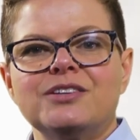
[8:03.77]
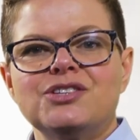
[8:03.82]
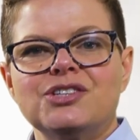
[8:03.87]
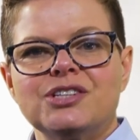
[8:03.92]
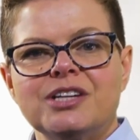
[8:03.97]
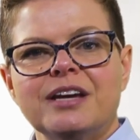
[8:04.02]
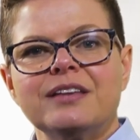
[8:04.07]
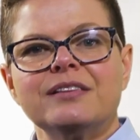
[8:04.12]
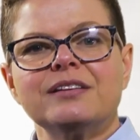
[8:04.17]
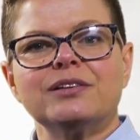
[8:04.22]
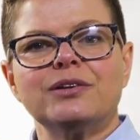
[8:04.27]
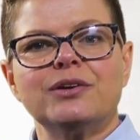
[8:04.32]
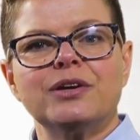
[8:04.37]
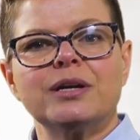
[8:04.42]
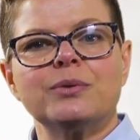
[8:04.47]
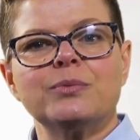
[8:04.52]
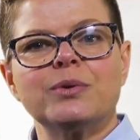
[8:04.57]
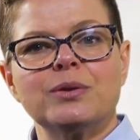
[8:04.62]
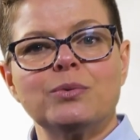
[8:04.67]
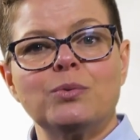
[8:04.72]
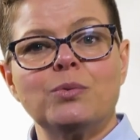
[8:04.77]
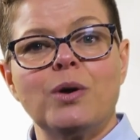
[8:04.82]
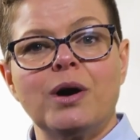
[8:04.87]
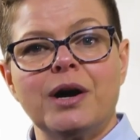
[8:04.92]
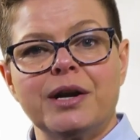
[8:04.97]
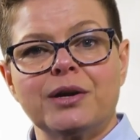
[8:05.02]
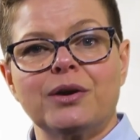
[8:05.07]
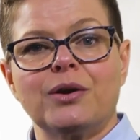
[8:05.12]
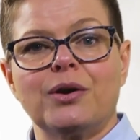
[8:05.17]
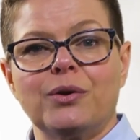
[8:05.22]
share the learning with a
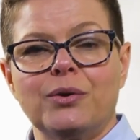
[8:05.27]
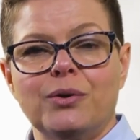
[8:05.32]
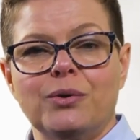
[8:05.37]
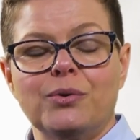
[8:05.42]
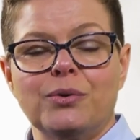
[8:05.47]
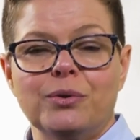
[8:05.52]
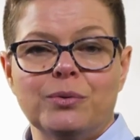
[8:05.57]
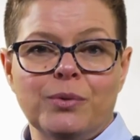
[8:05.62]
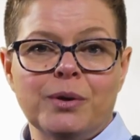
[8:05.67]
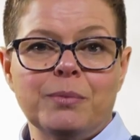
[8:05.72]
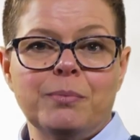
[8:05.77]
wider cohort where